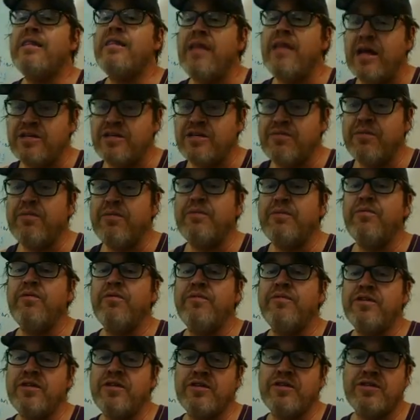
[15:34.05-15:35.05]
That's when we
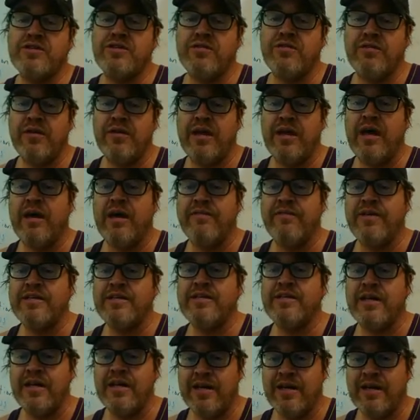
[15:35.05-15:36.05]
move into the story of
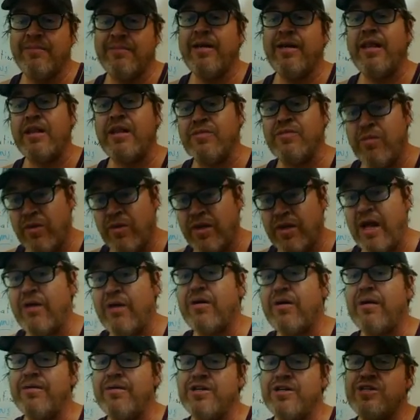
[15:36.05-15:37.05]
Antigone, and that's what we'll now
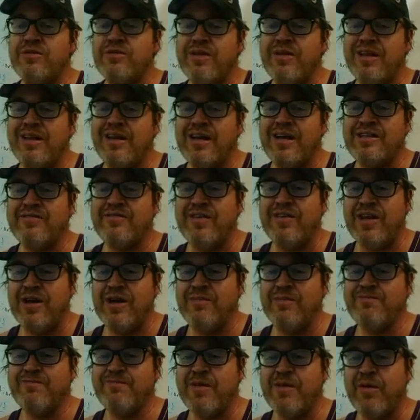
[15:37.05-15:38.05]
come into in the next video.